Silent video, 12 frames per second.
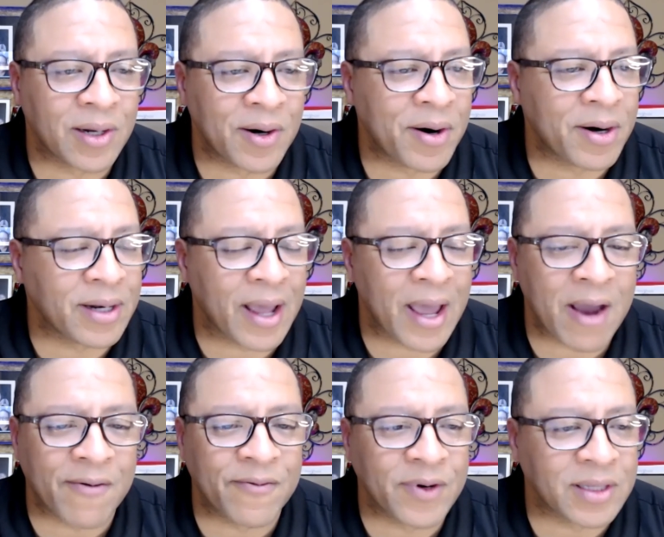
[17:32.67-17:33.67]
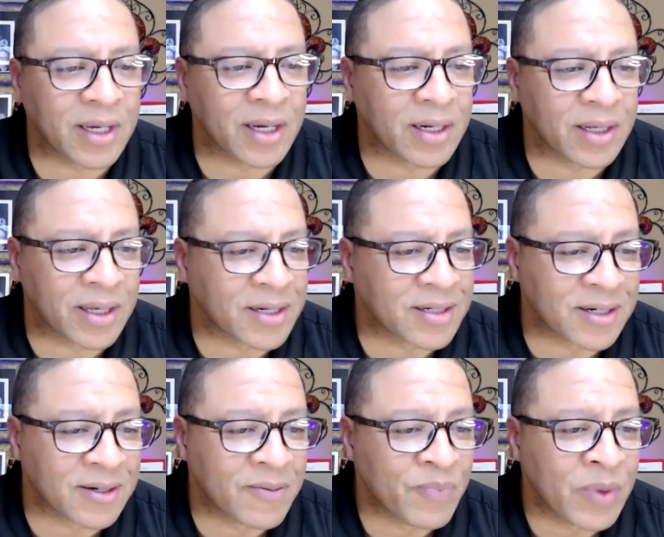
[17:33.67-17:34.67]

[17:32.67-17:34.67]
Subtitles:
learn everything in the kitchen